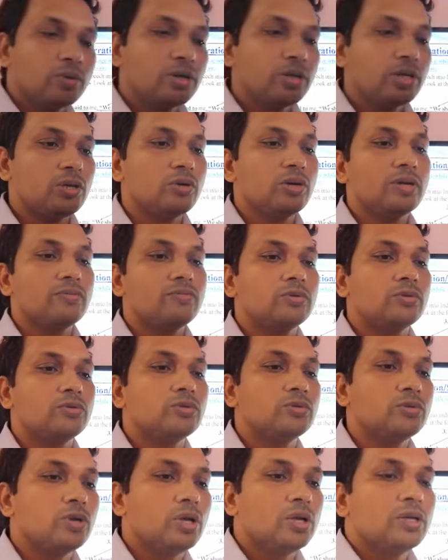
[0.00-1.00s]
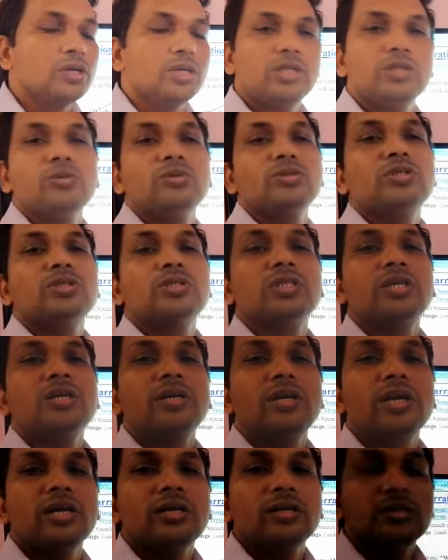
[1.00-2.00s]
comma, you have to use
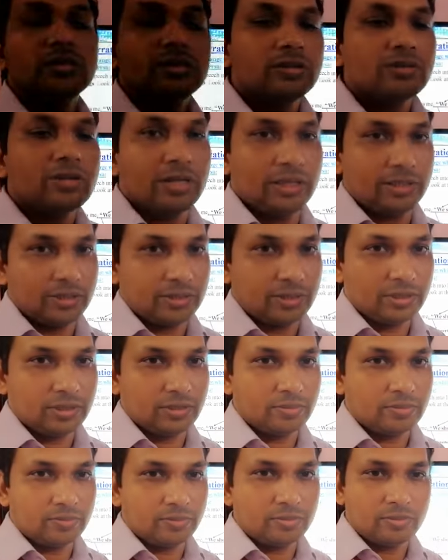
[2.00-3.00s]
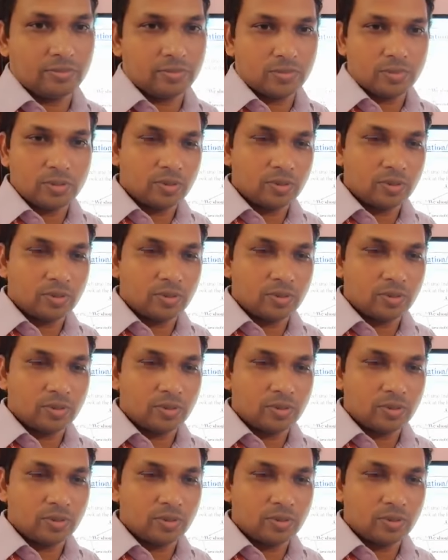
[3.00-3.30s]
certain things.